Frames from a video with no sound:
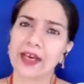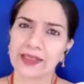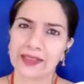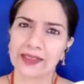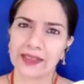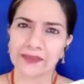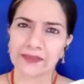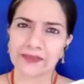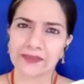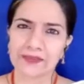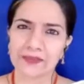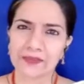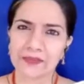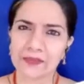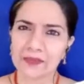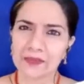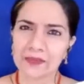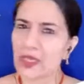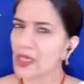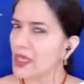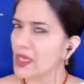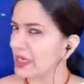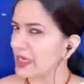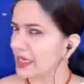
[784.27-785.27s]
father.
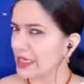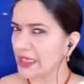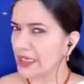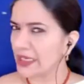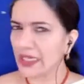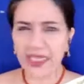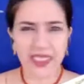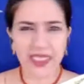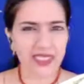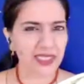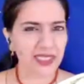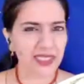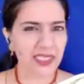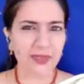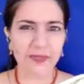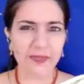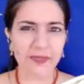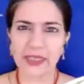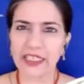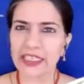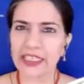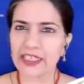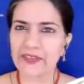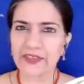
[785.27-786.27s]
He didn't
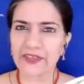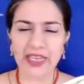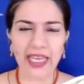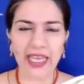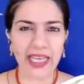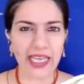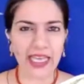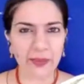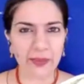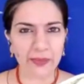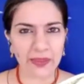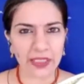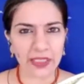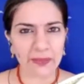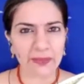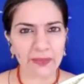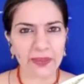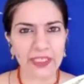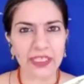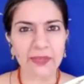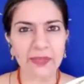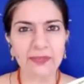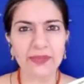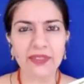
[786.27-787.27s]
believe in helping
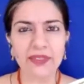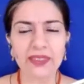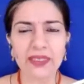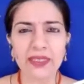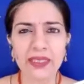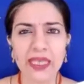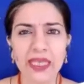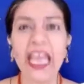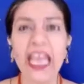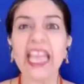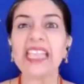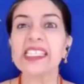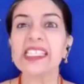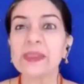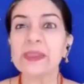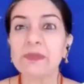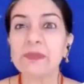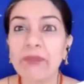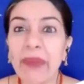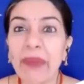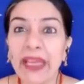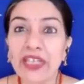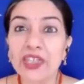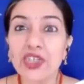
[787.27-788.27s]
people,
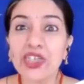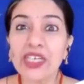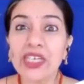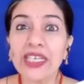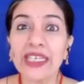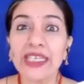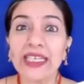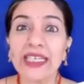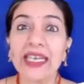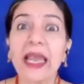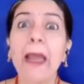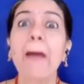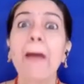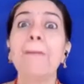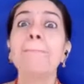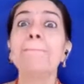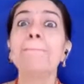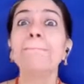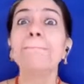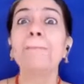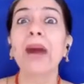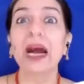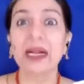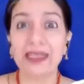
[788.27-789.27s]
especially
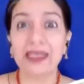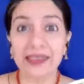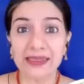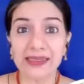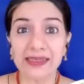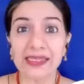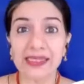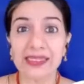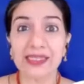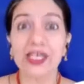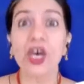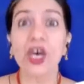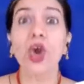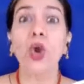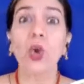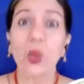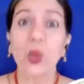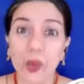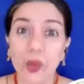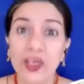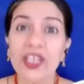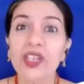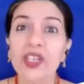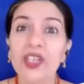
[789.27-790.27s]
muggles
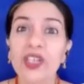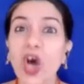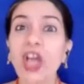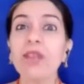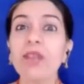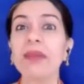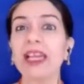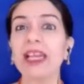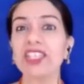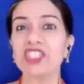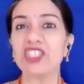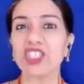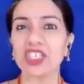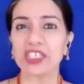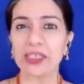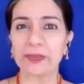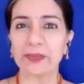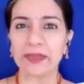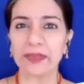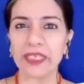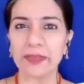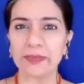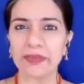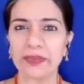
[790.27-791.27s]
who were
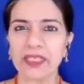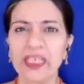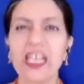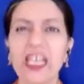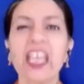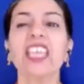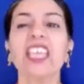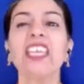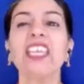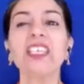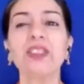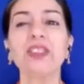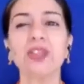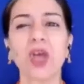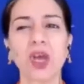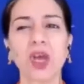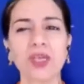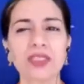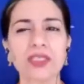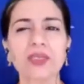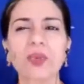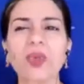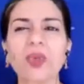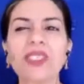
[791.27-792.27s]
non-magical people. He
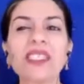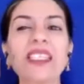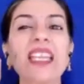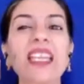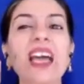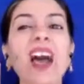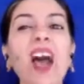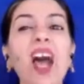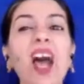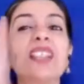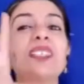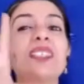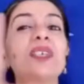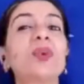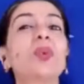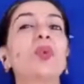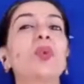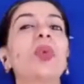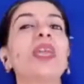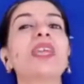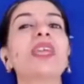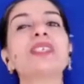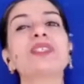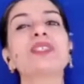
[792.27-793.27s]
thought it was an
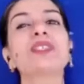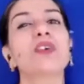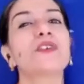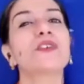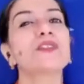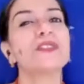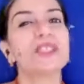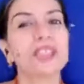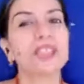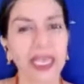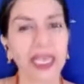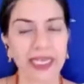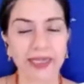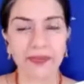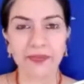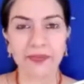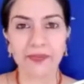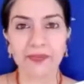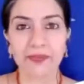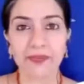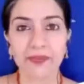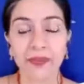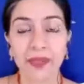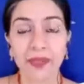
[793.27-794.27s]
utter waste of
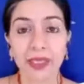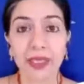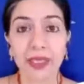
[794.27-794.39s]
time.